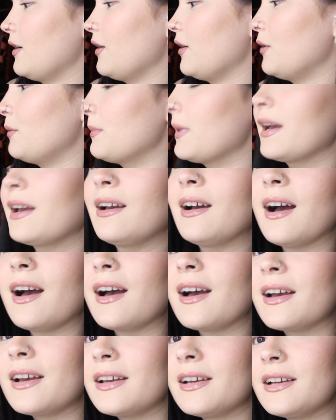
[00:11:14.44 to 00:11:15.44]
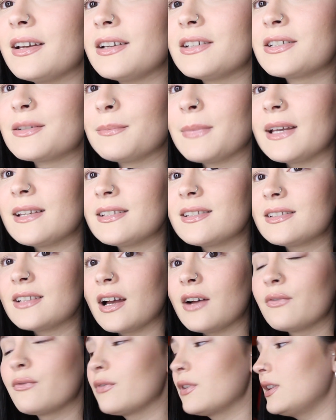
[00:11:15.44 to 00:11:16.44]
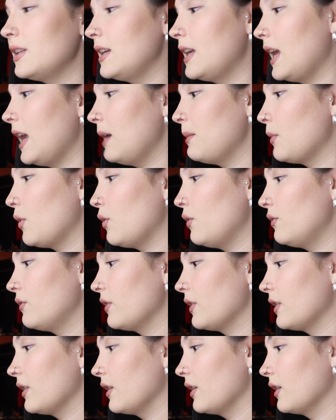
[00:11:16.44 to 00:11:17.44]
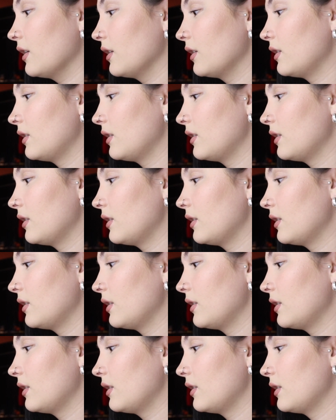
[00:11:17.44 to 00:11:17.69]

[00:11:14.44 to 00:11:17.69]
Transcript: Oh my gosh, my stuff really came over.